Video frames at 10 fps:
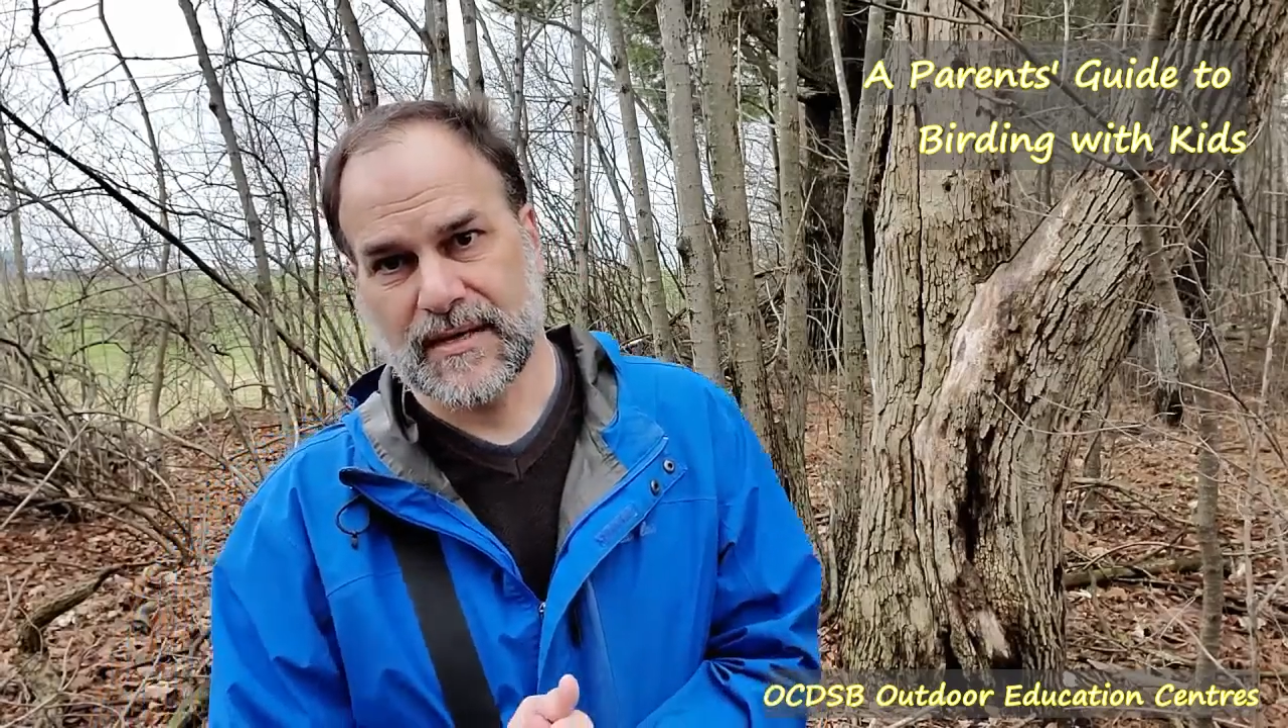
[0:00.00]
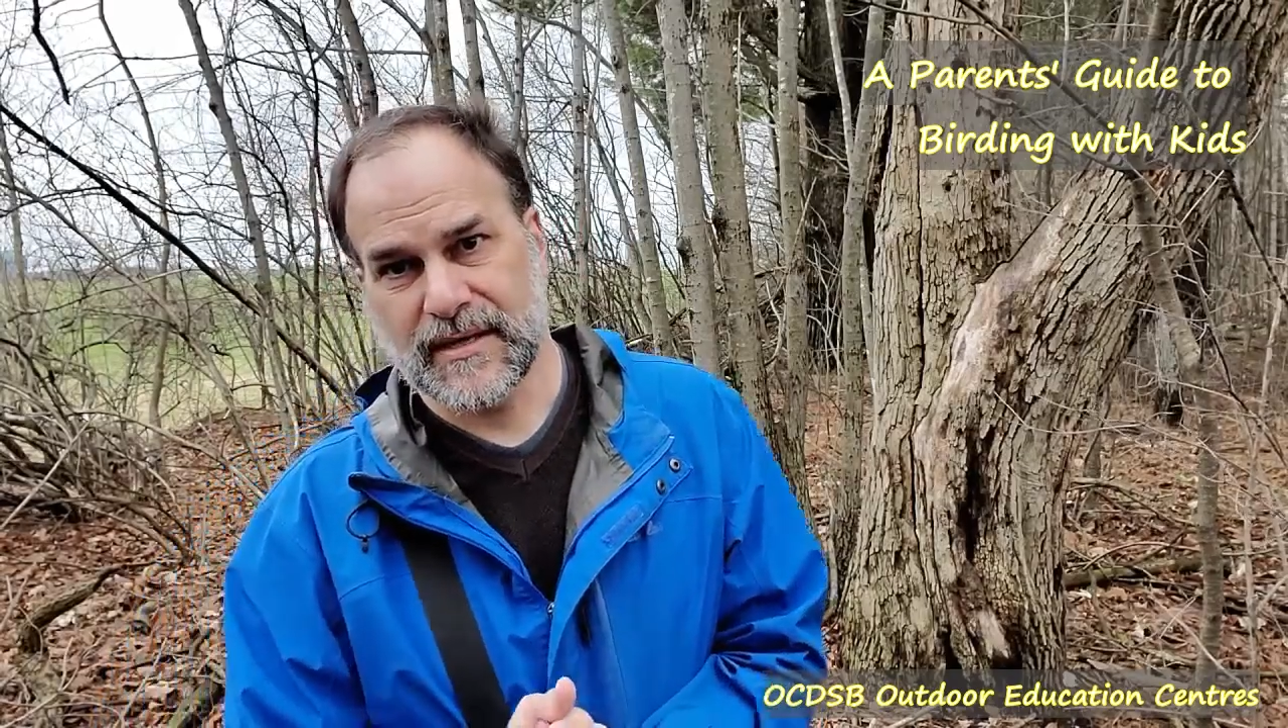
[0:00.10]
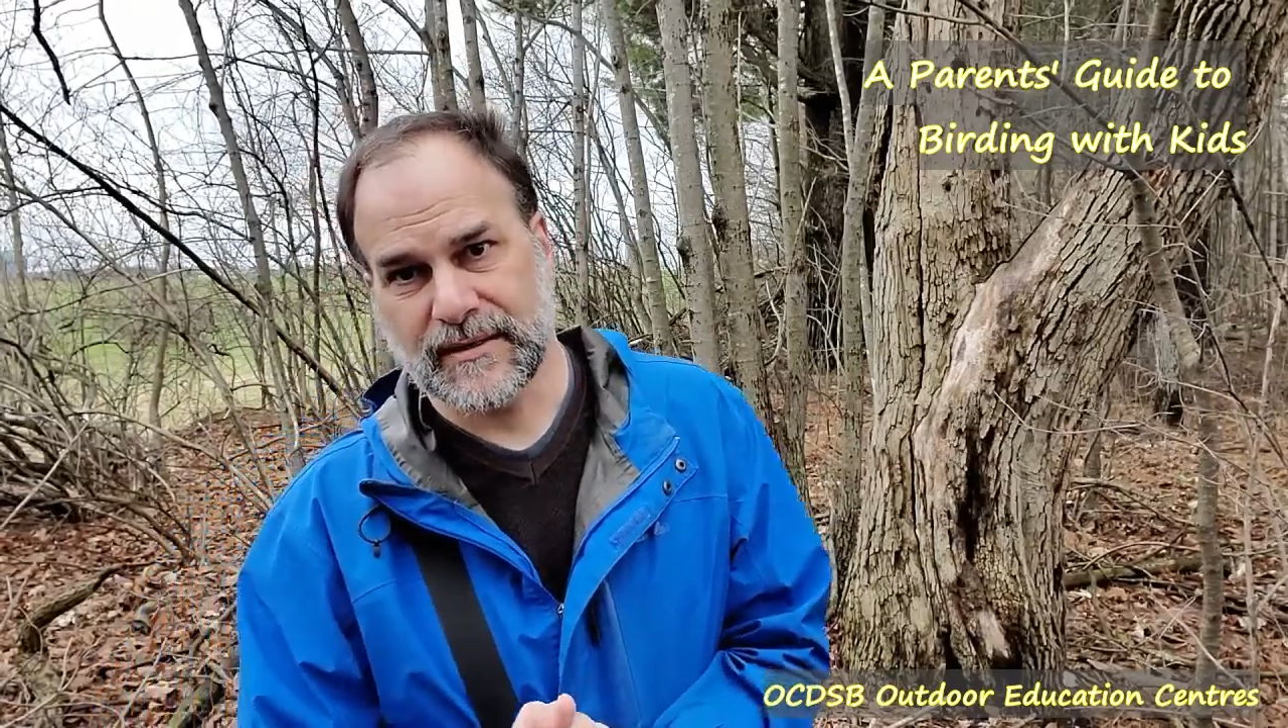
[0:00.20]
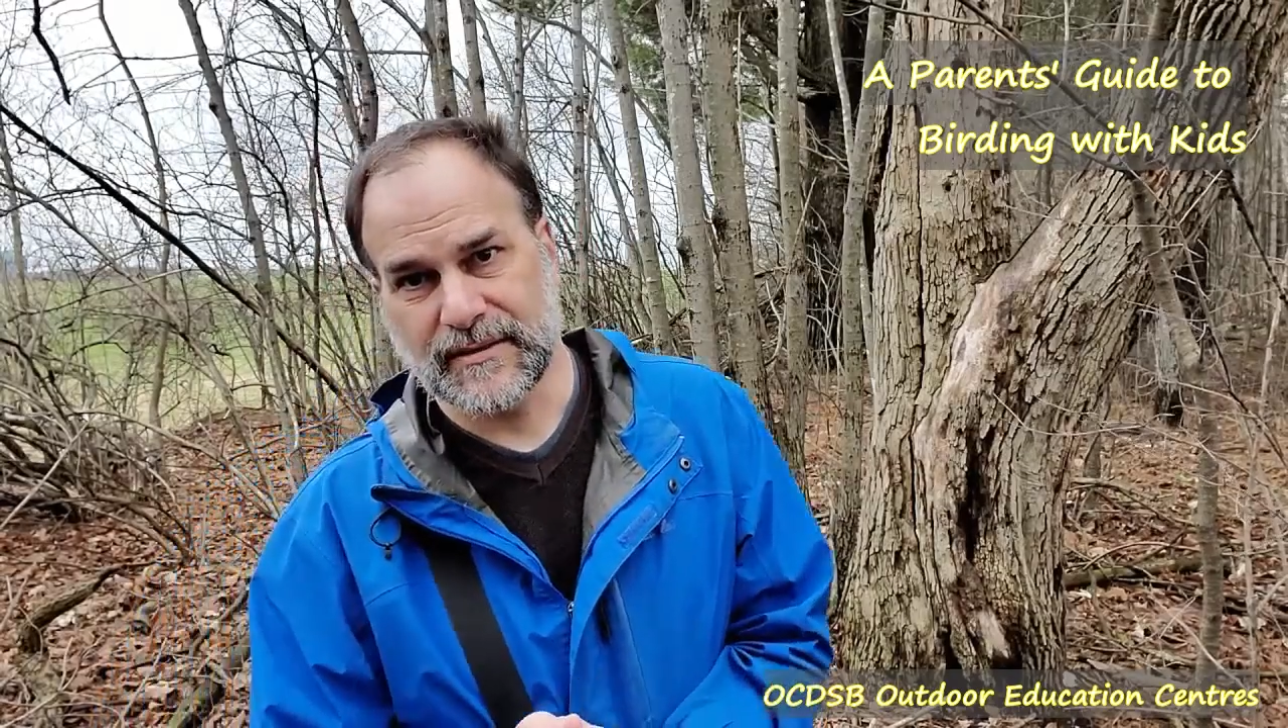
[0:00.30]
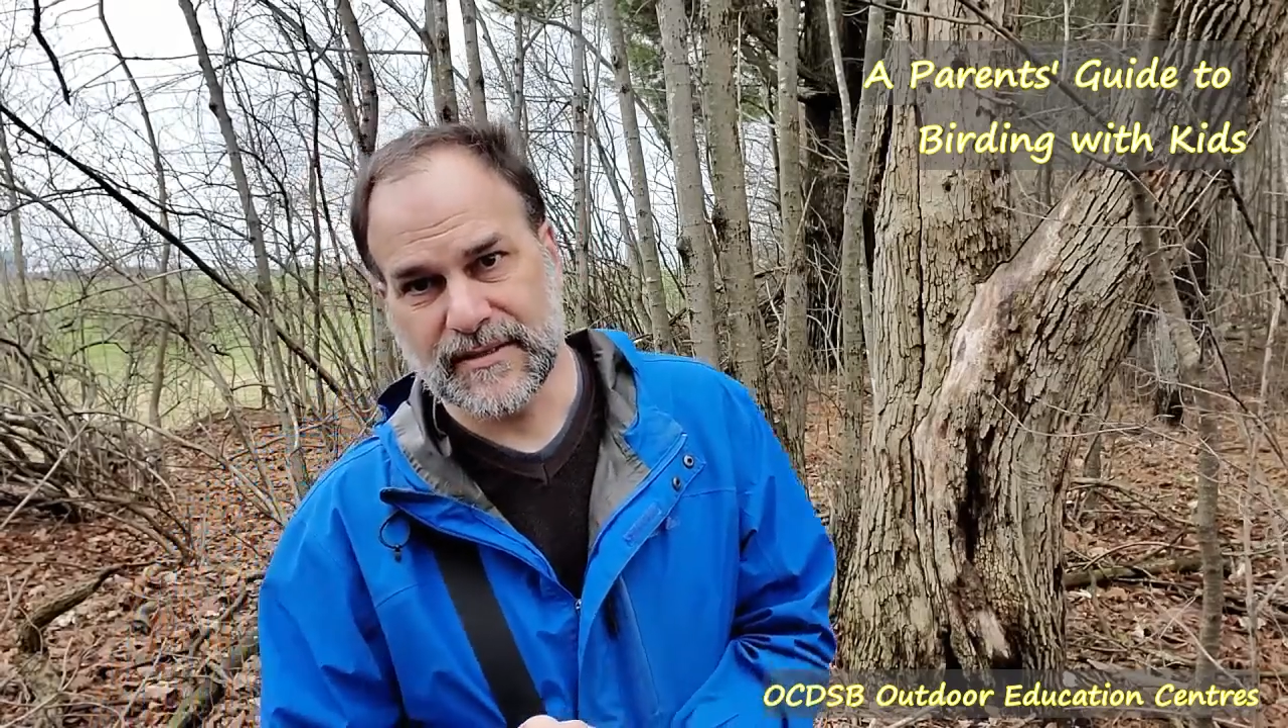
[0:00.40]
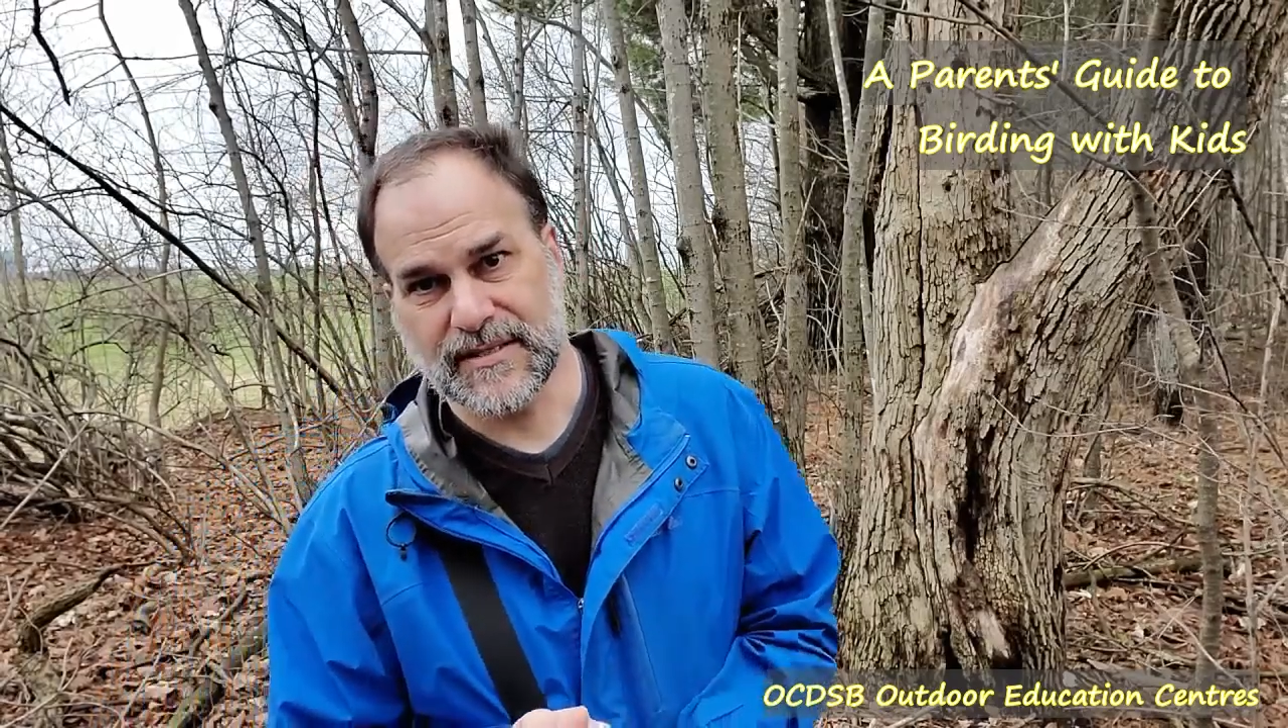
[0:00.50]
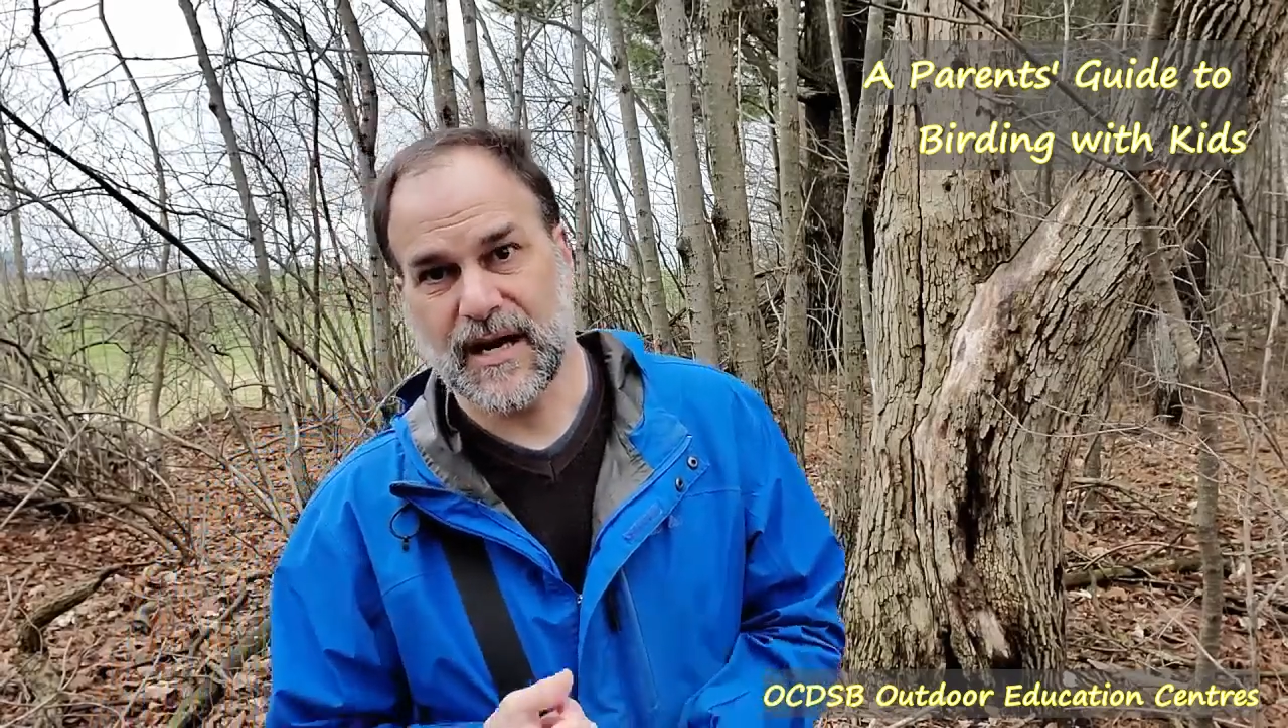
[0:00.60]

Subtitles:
Now, it's a